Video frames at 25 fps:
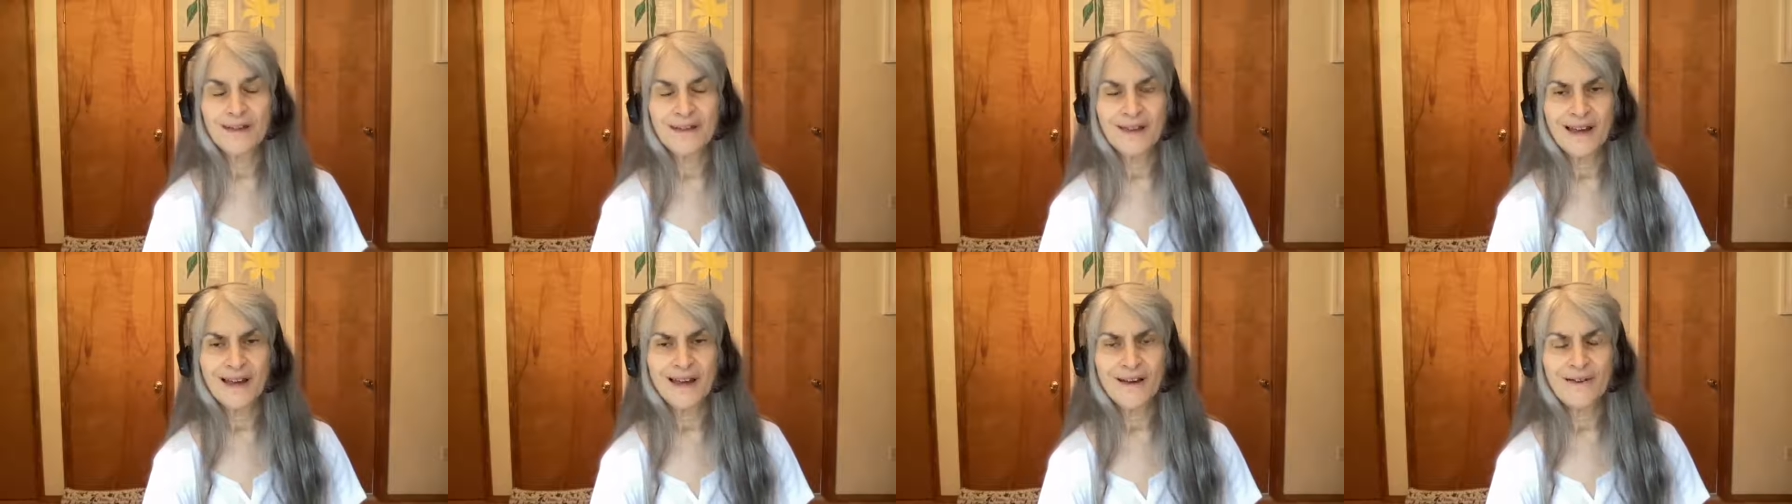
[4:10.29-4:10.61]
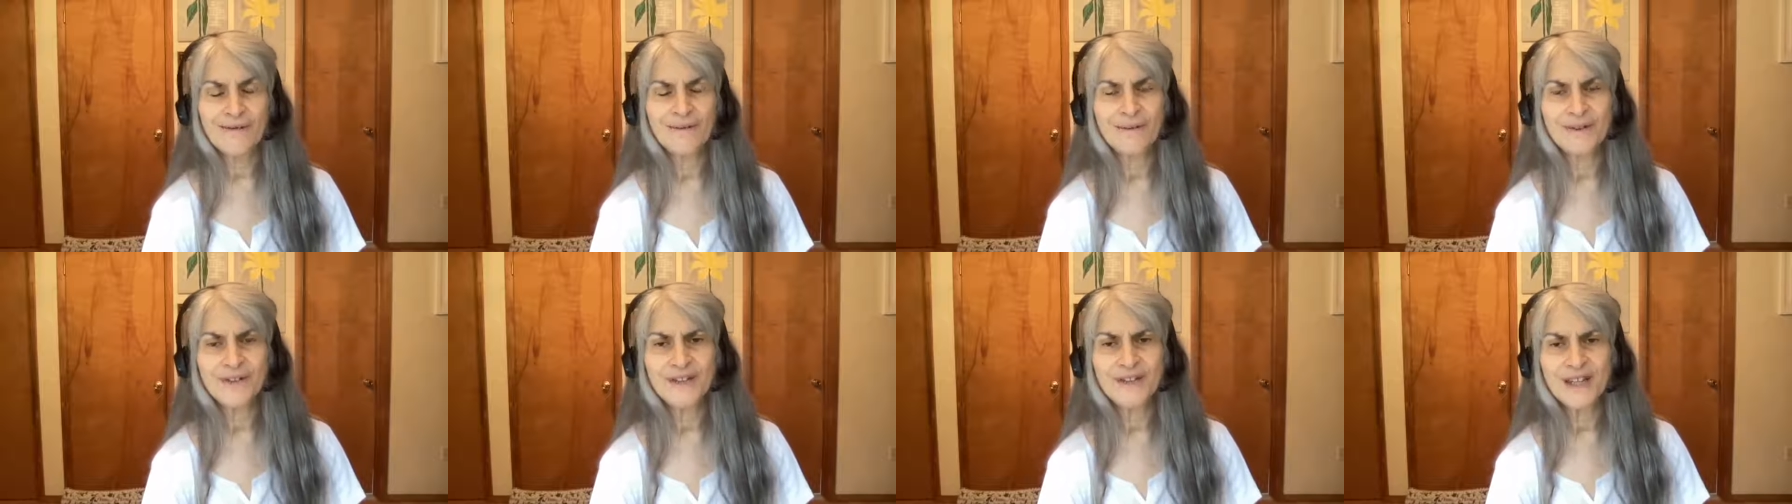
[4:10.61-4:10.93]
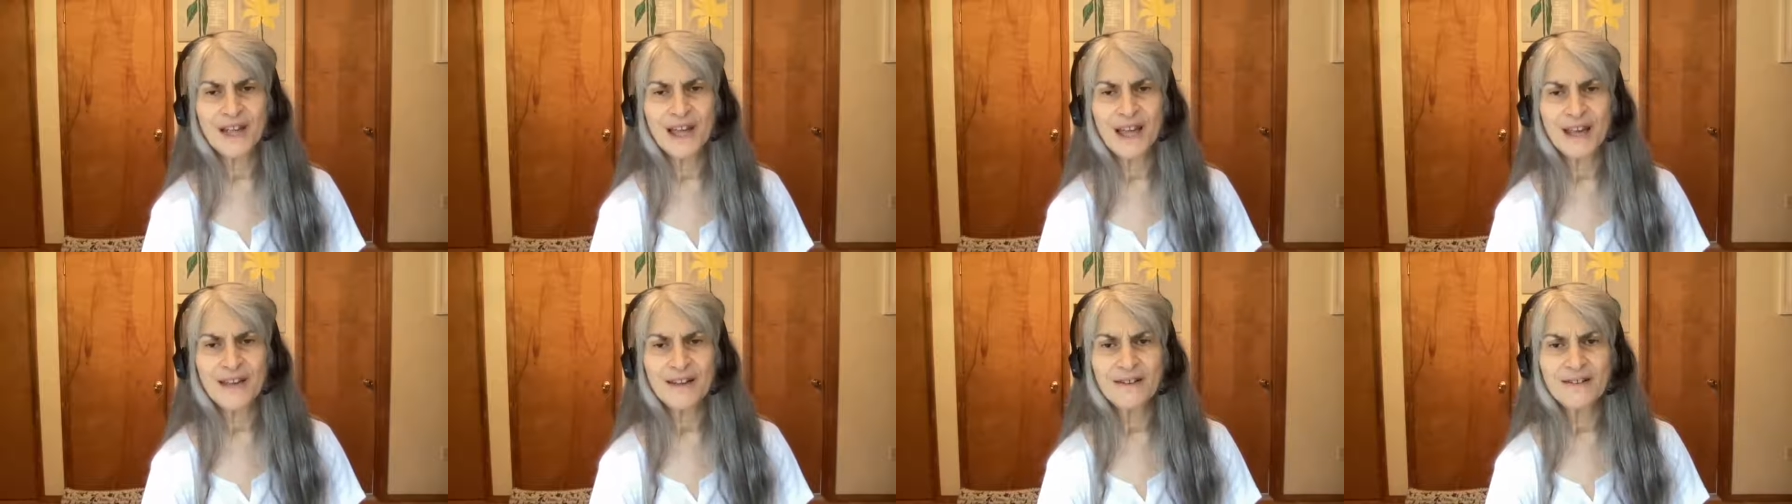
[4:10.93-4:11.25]
that was
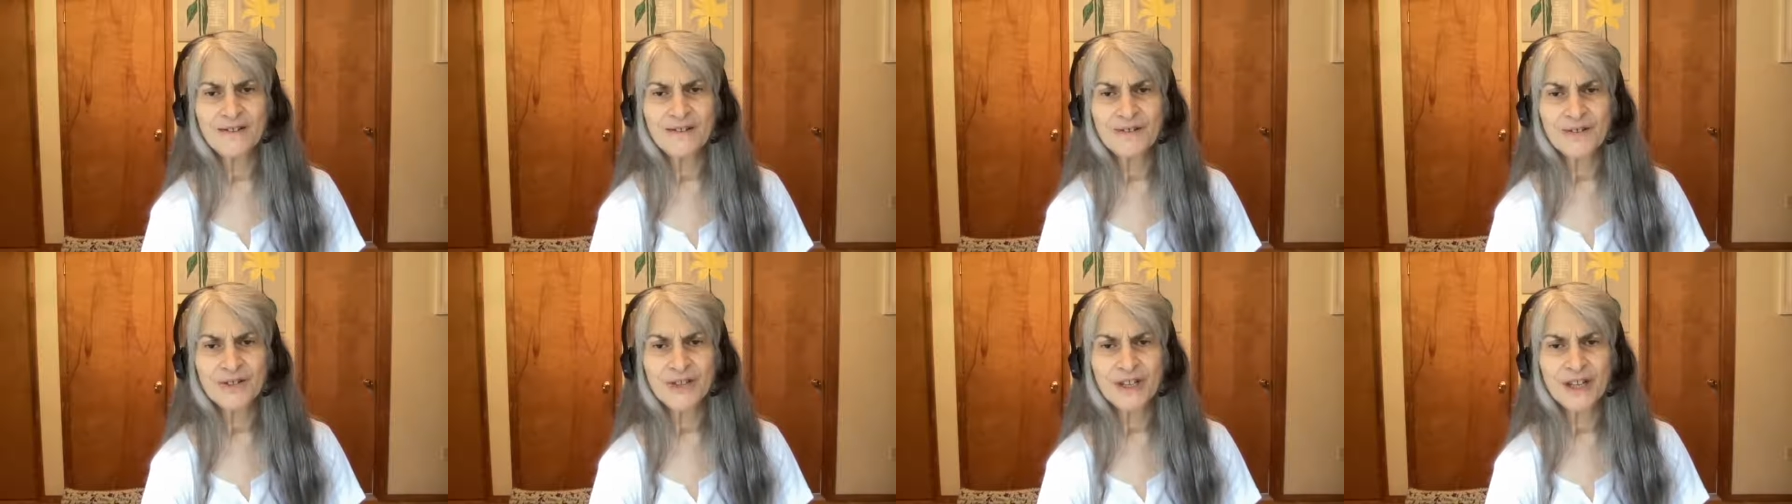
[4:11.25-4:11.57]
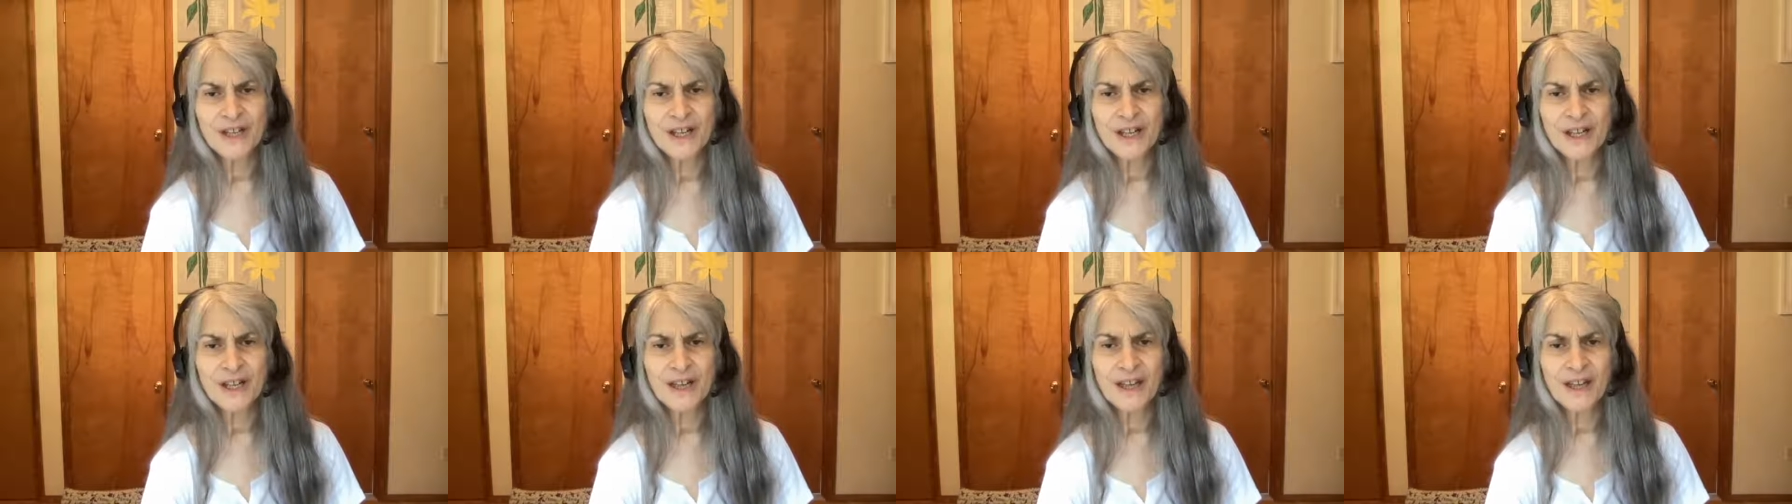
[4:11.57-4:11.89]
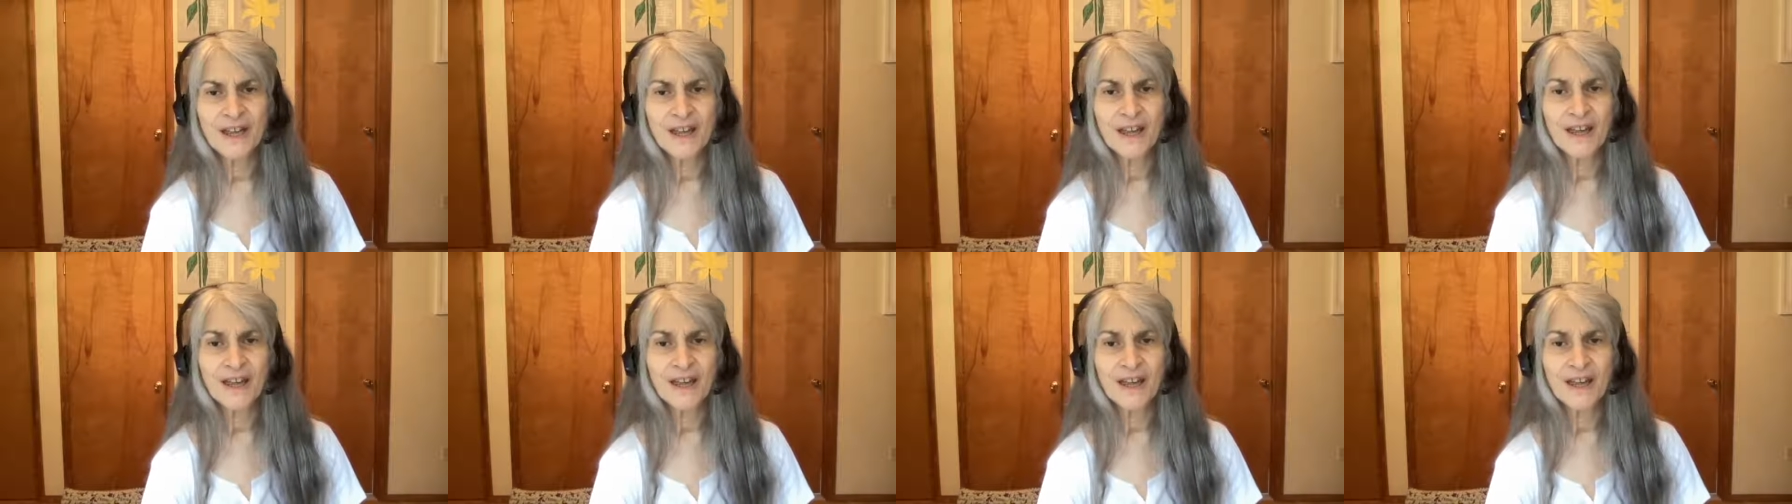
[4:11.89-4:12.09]
energy.